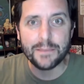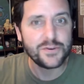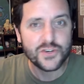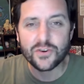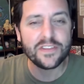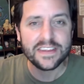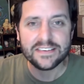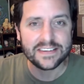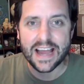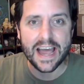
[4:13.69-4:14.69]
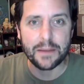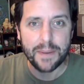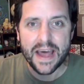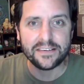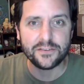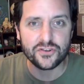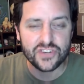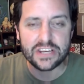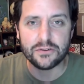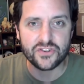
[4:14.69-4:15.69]
I'm sure this guy, Pastor
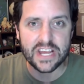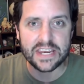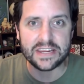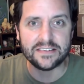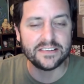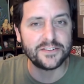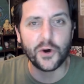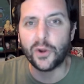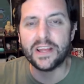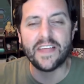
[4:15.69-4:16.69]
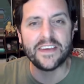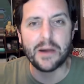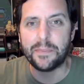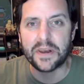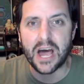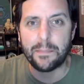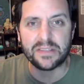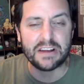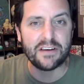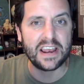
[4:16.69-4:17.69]
Gino Jennings, is totally on the up and up, has
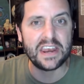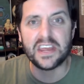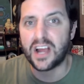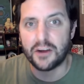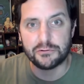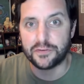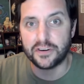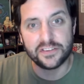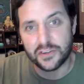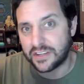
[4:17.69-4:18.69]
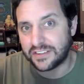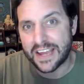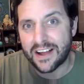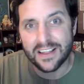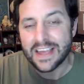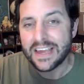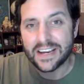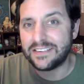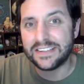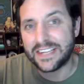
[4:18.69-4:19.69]
never had any controversy. You can tell
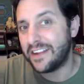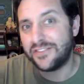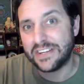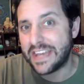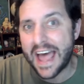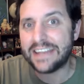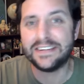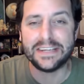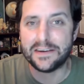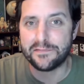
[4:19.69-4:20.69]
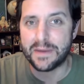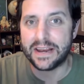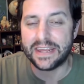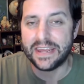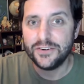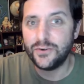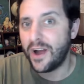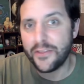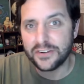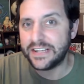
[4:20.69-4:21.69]
because he tells you not to give money to
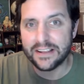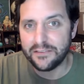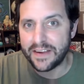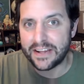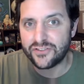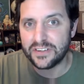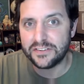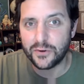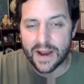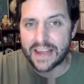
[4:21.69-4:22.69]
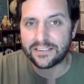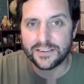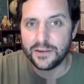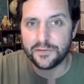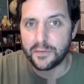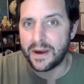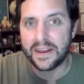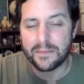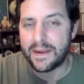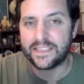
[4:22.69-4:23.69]
other televangelists who are asking you for
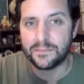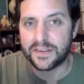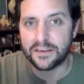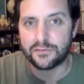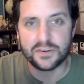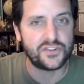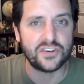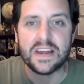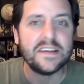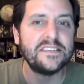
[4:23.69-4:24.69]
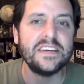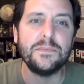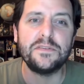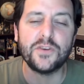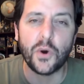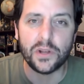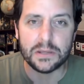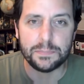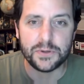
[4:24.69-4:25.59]
money to make themselves richer. Seems totally